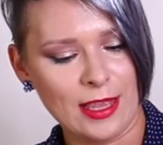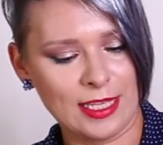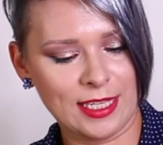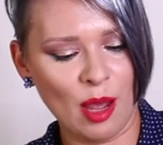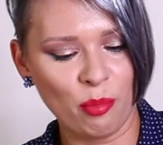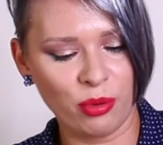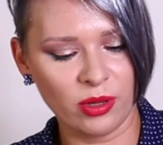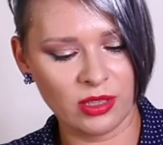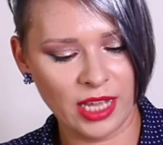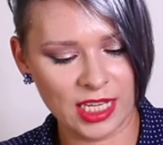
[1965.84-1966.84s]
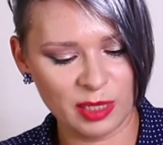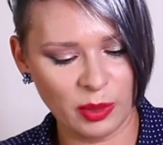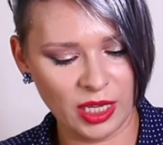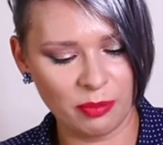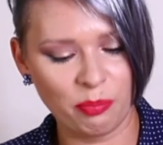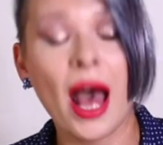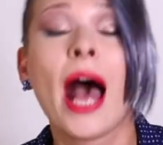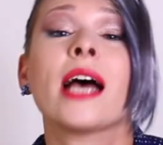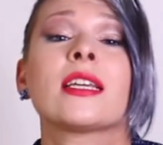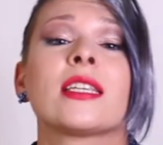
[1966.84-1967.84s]
sample has been
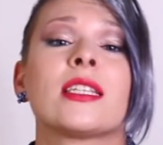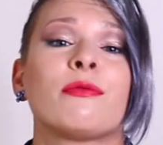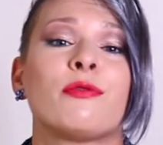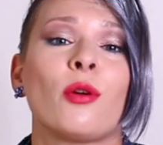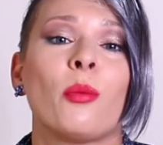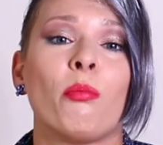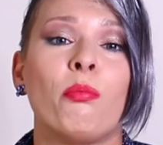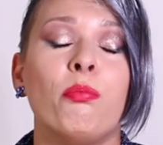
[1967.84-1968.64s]
passed from